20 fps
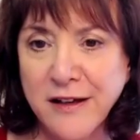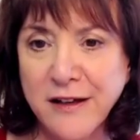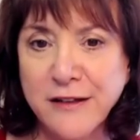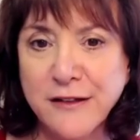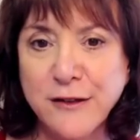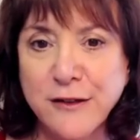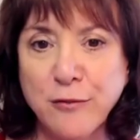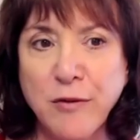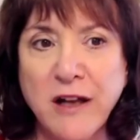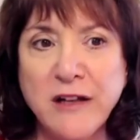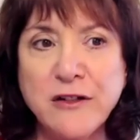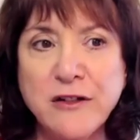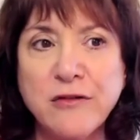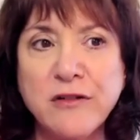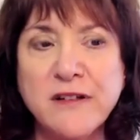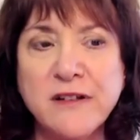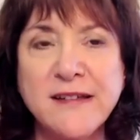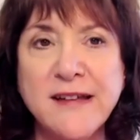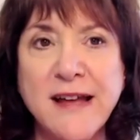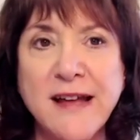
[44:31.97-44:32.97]
Surrender
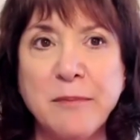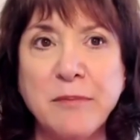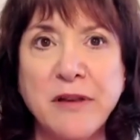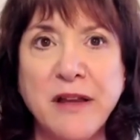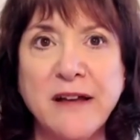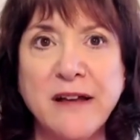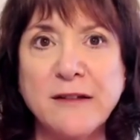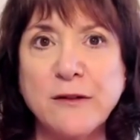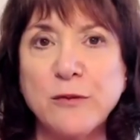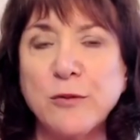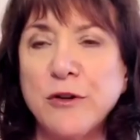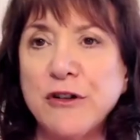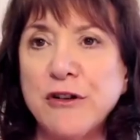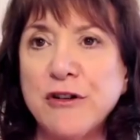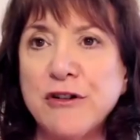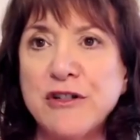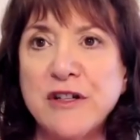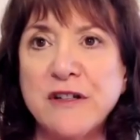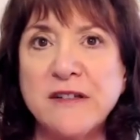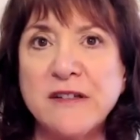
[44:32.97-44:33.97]
is that place where
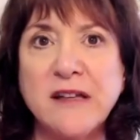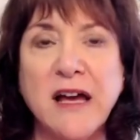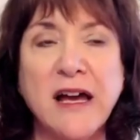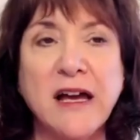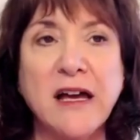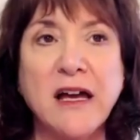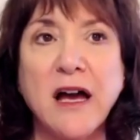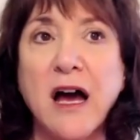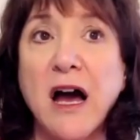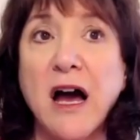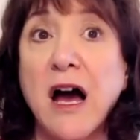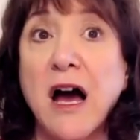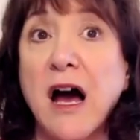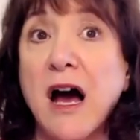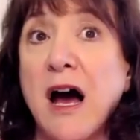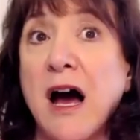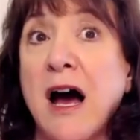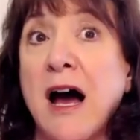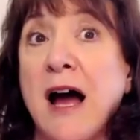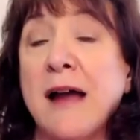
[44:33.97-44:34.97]
you're just like,
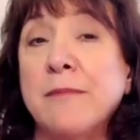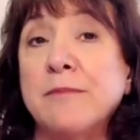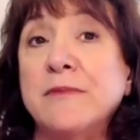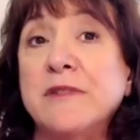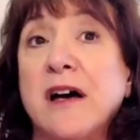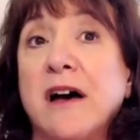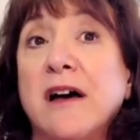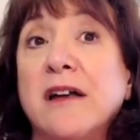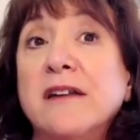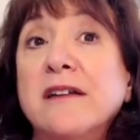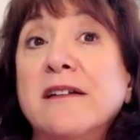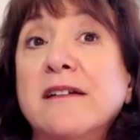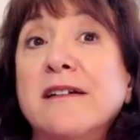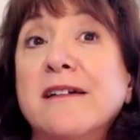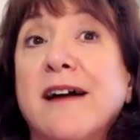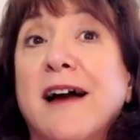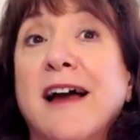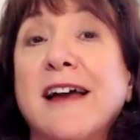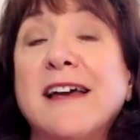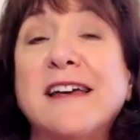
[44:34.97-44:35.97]
I'm done.
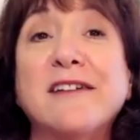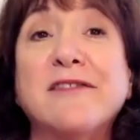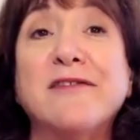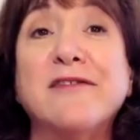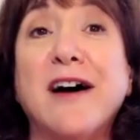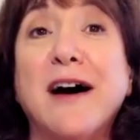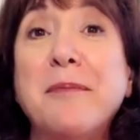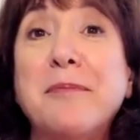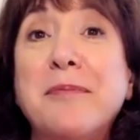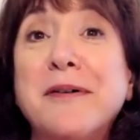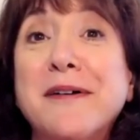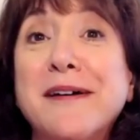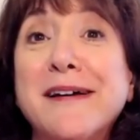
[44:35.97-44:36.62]
I give up.